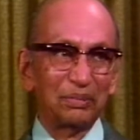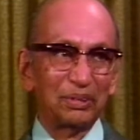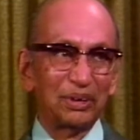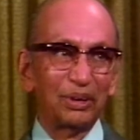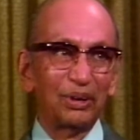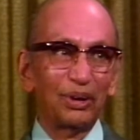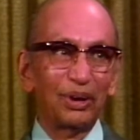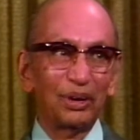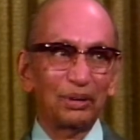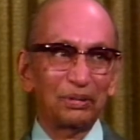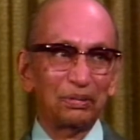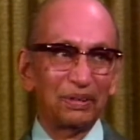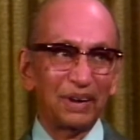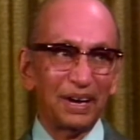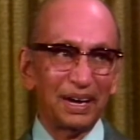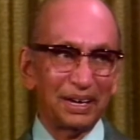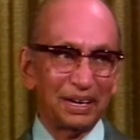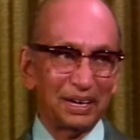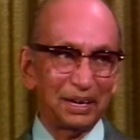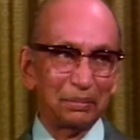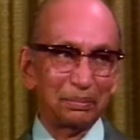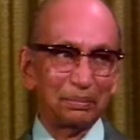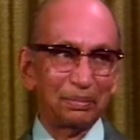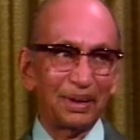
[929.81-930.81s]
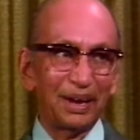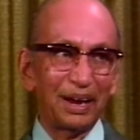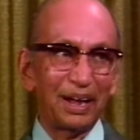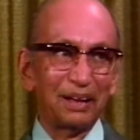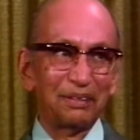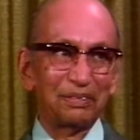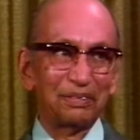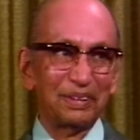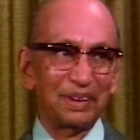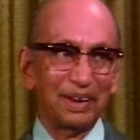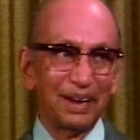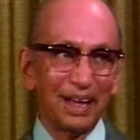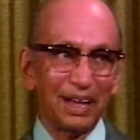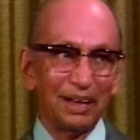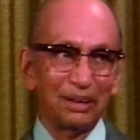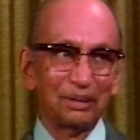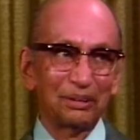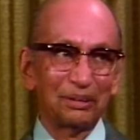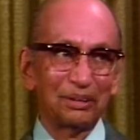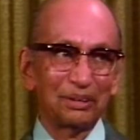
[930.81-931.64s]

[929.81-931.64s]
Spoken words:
Called friendship graphs now.